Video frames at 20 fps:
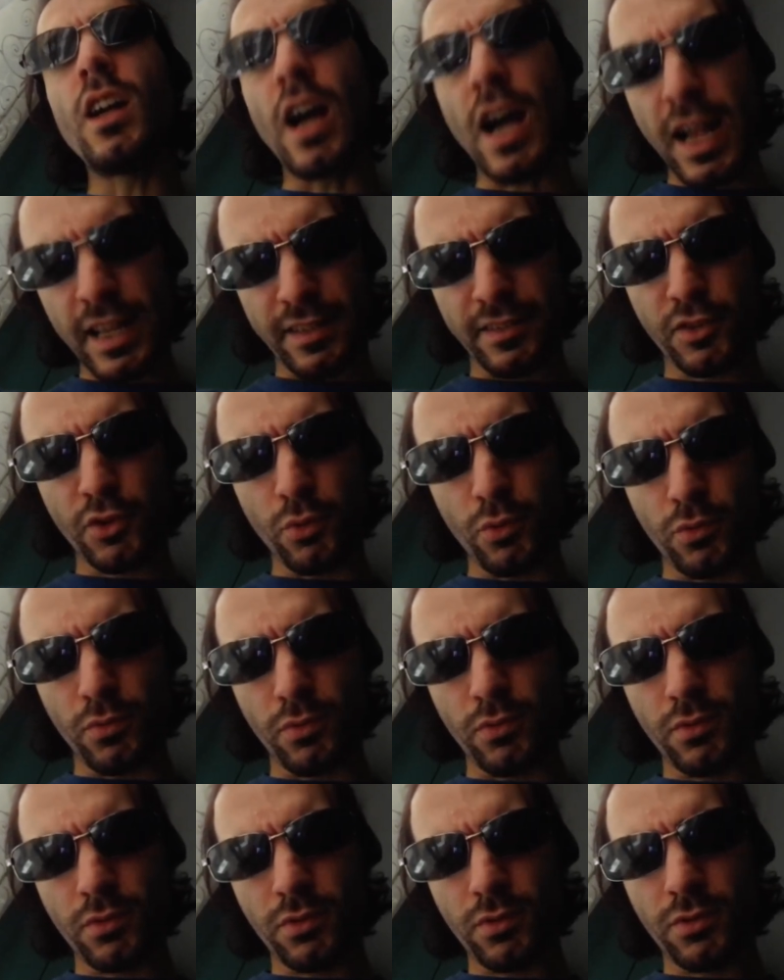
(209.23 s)
I'll see
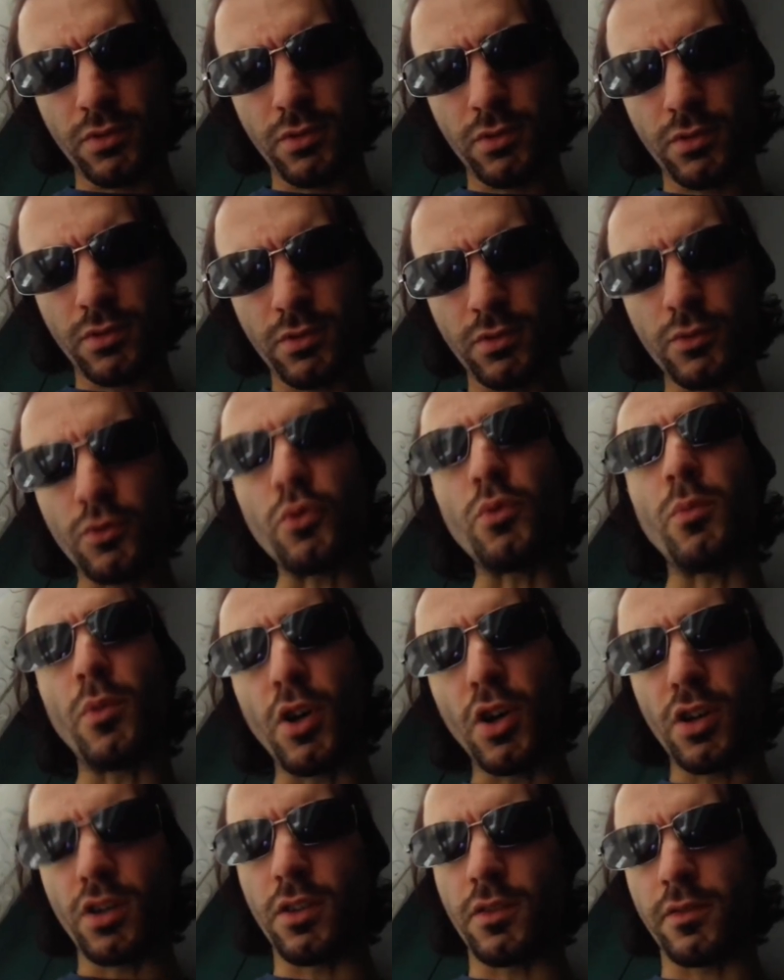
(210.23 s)
you
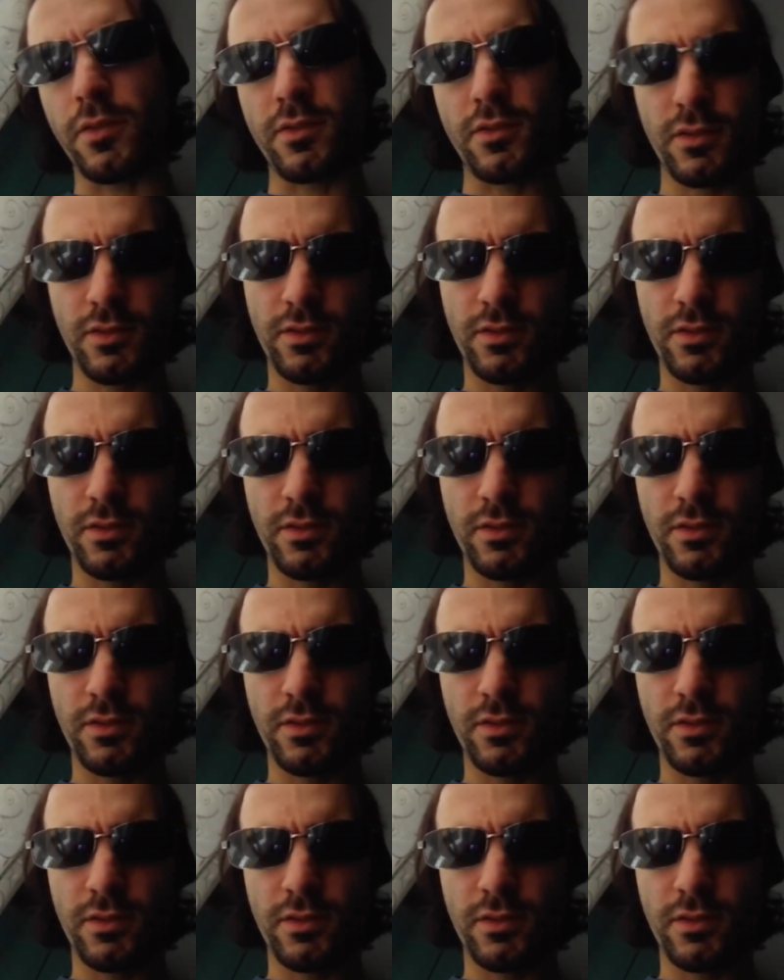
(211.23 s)
tomorrow,